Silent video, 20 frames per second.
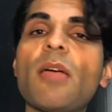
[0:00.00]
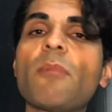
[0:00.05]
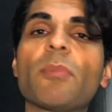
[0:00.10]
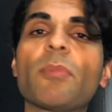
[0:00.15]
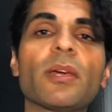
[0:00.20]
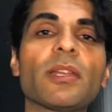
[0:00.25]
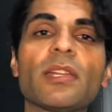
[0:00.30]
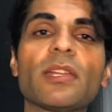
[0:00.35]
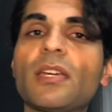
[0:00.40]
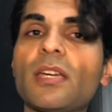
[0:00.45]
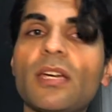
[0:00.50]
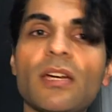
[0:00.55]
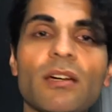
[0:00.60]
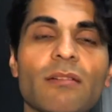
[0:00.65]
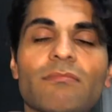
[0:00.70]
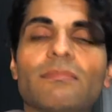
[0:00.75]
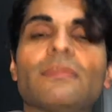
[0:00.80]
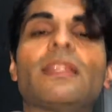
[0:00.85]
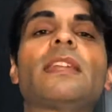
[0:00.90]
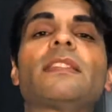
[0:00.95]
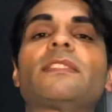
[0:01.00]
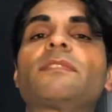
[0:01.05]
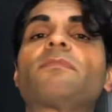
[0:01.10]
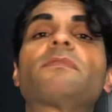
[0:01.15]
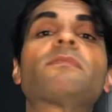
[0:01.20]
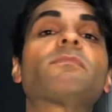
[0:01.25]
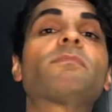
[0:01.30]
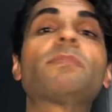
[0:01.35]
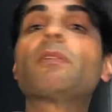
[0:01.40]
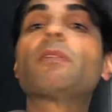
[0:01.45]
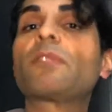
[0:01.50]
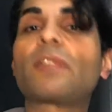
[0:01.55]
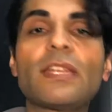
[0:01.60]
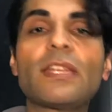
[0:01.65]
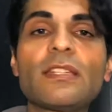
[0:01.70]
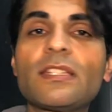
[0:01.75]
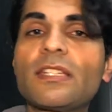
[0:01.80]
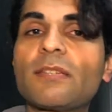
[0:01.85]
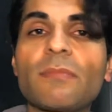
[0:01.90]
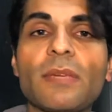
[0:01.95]
but it's built
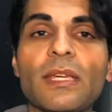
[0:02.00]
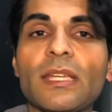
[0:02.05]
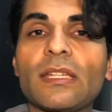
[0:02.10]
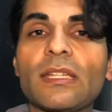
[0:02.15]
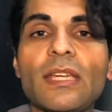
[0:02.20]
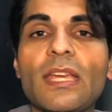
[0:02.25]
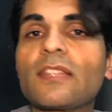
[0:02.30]
into me.